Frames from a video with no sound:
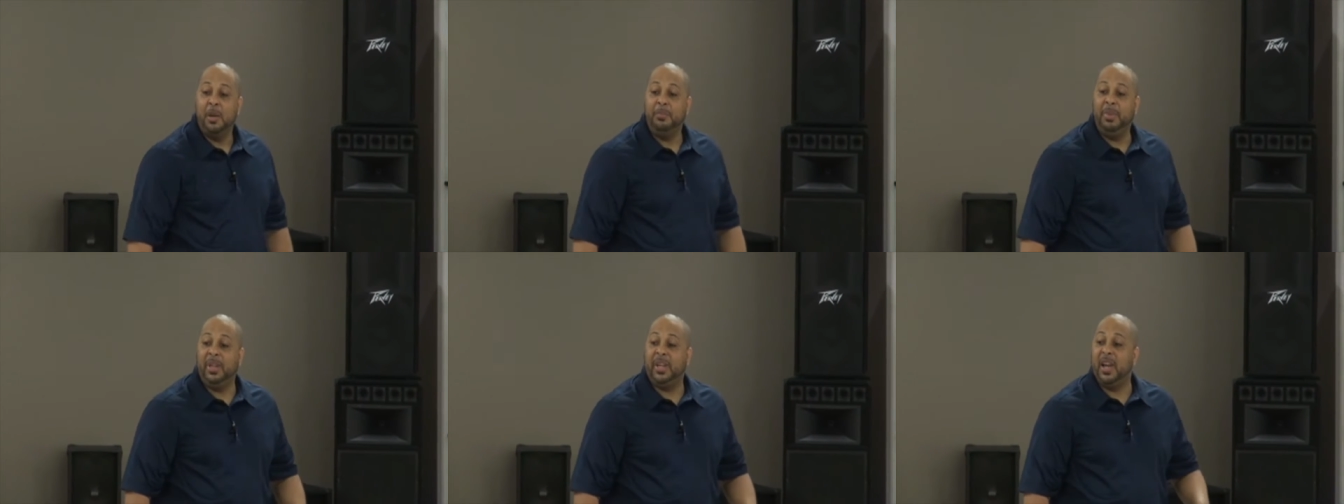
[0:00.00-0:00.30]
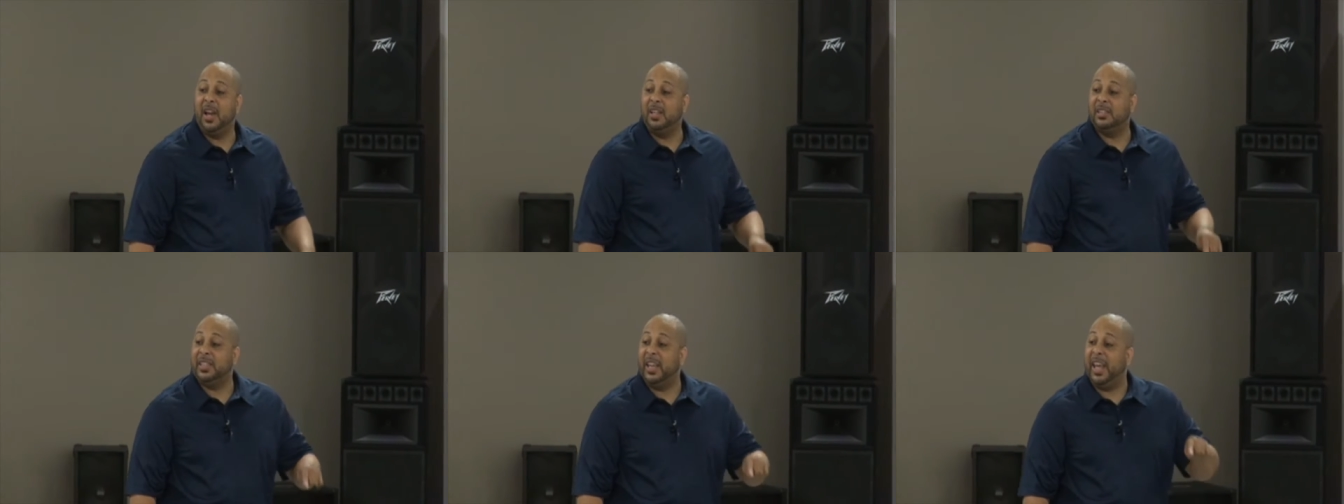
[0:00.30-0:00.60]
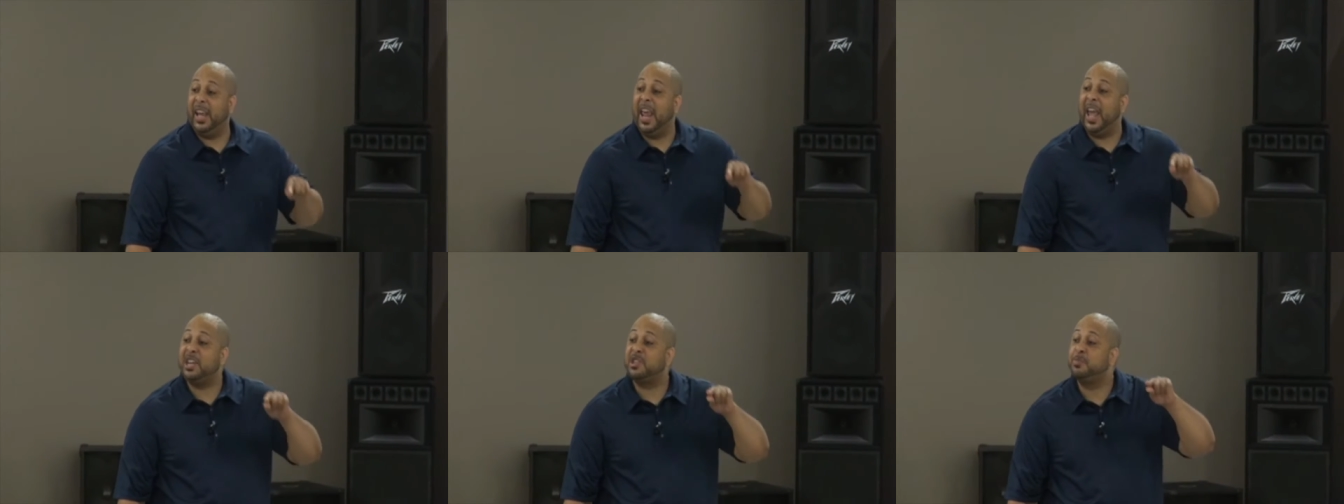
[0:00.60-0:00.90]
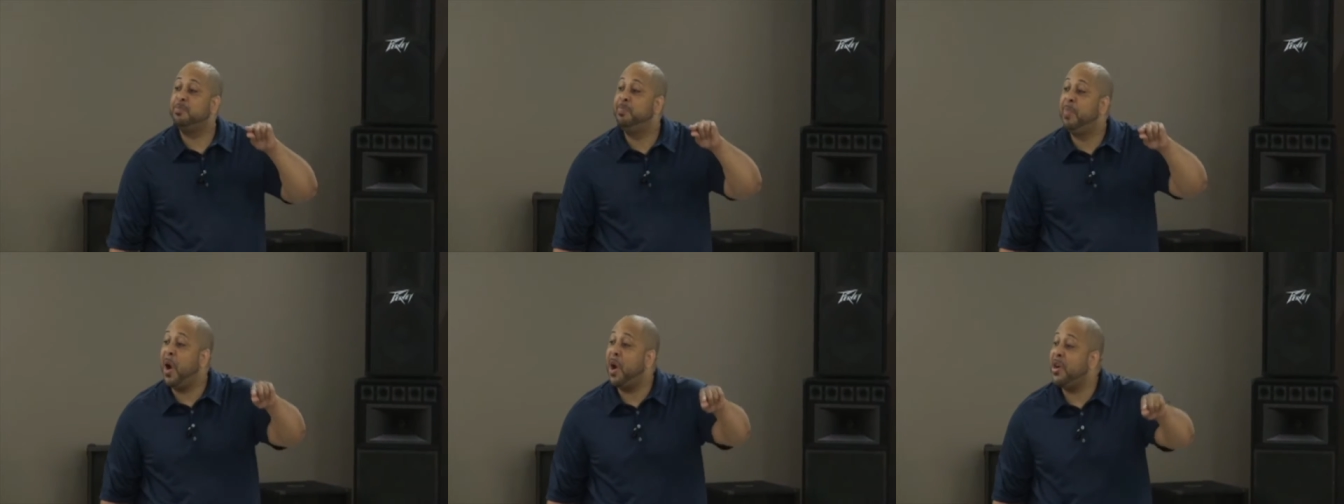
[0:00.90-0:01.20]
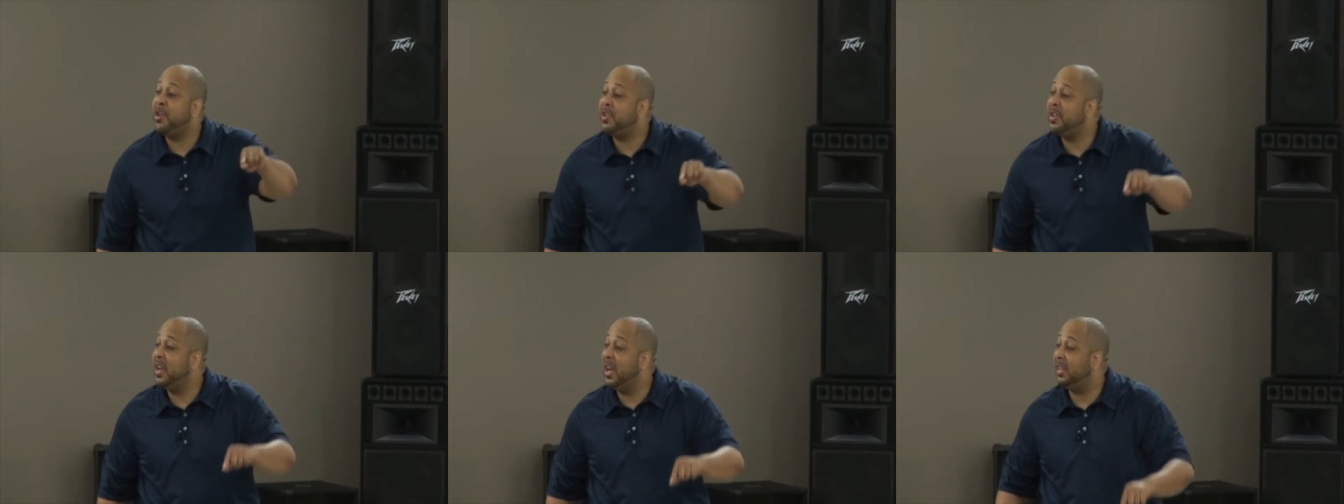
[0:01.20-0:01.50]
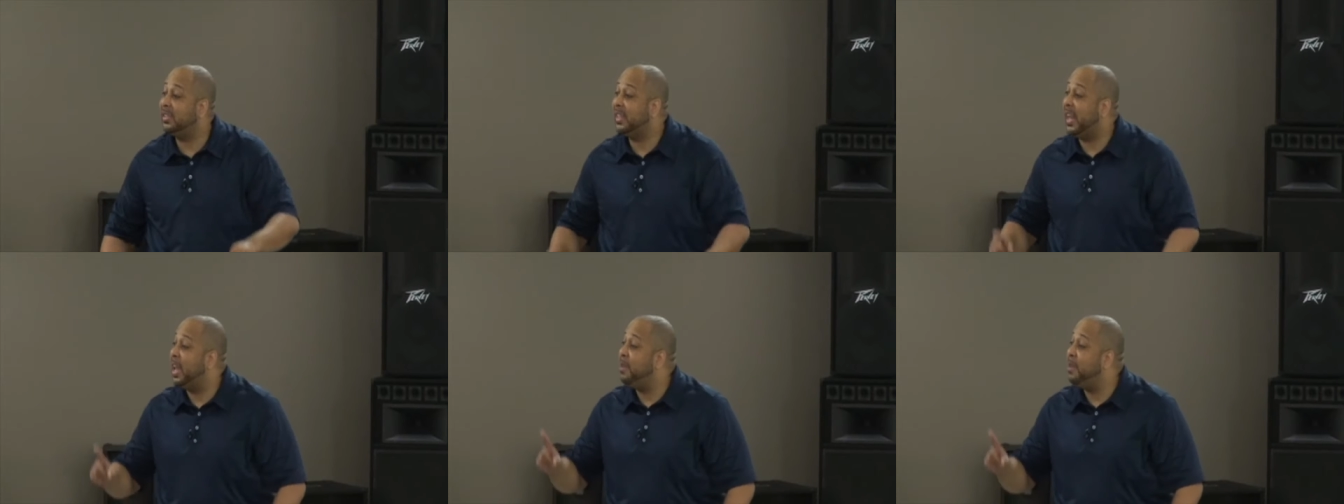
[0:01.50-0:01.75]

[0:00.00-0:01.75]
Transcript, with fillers: because it has burdened us